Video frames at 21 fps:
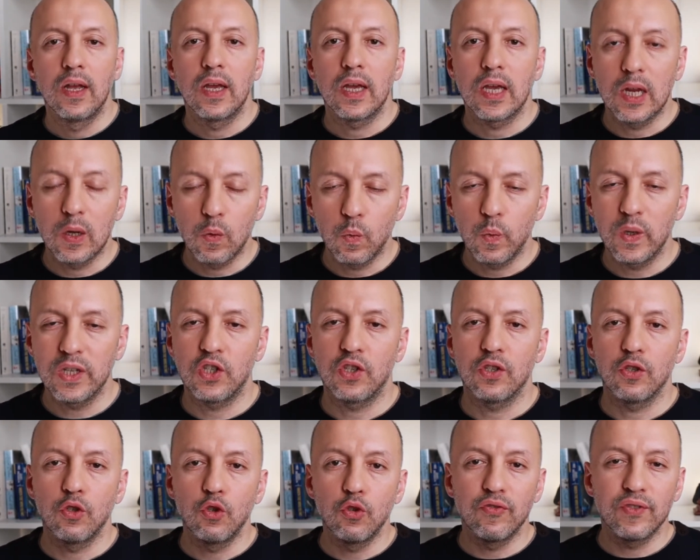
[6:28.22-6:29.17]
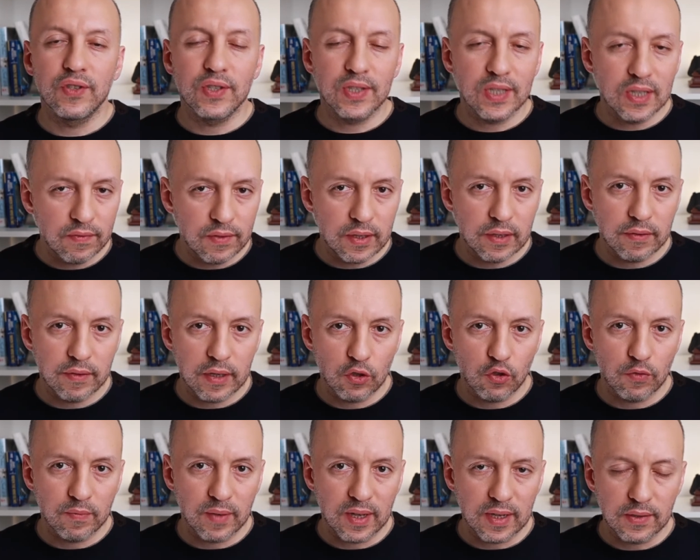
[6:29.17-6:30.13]
in which you receive the
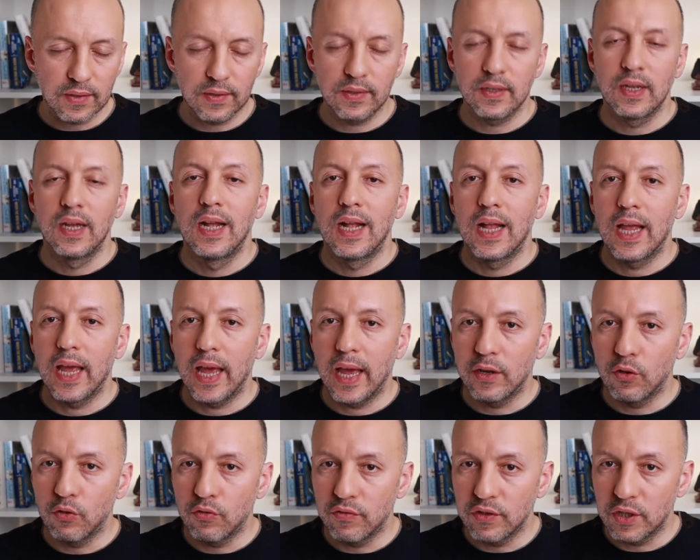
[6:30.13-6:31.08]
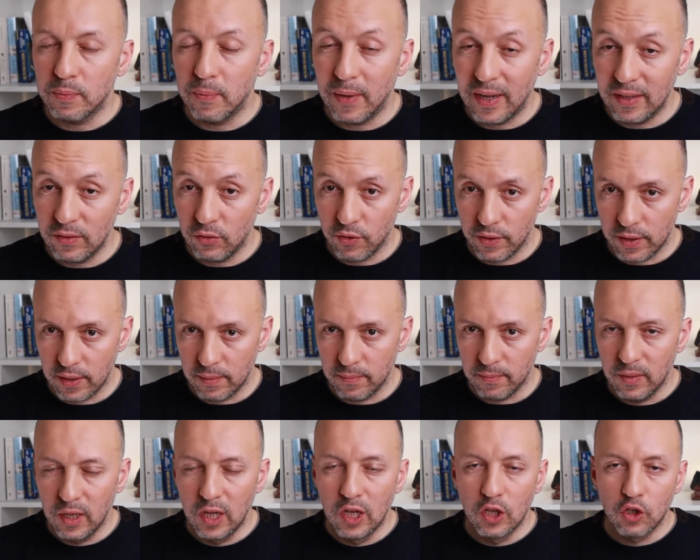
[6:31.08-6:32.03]
resumes and you respond to
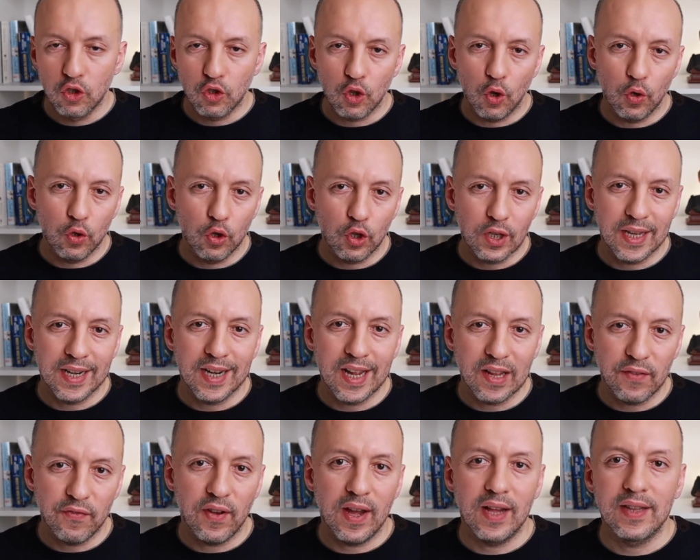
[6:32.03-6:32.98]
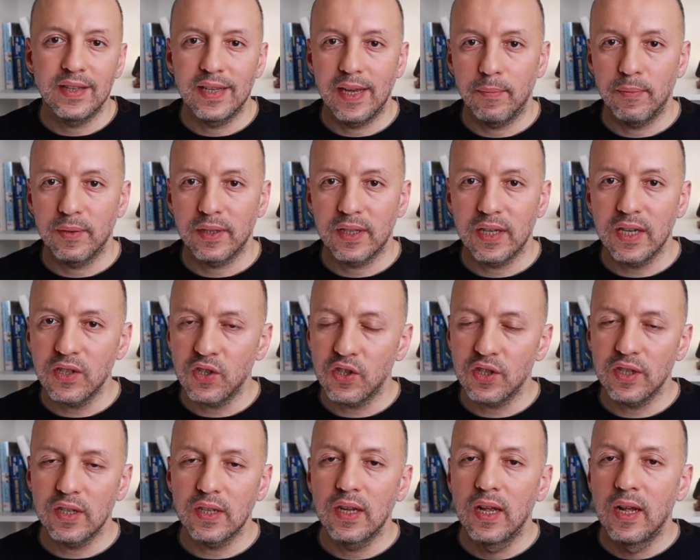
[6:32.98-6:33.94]
them. So you cannot file the
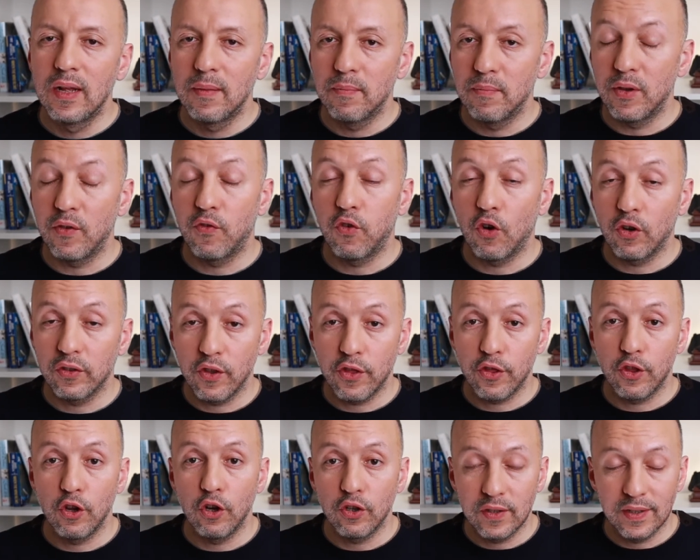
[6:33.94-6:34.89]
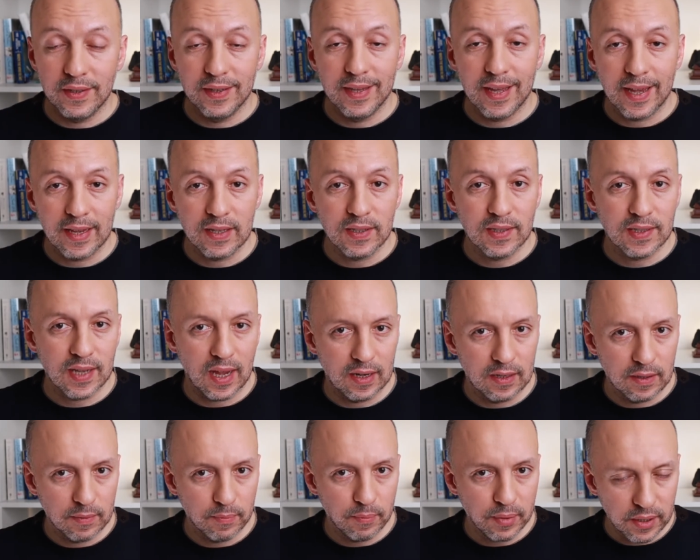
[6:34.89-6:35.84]
application before the 30-day
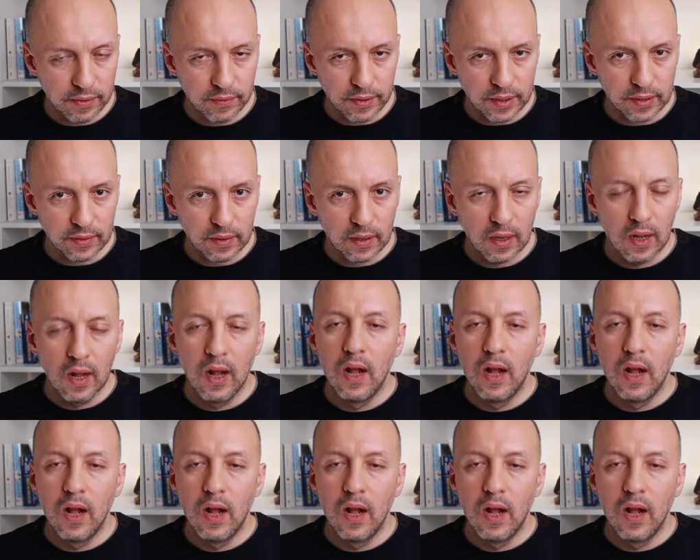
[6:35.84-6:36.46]
silent period.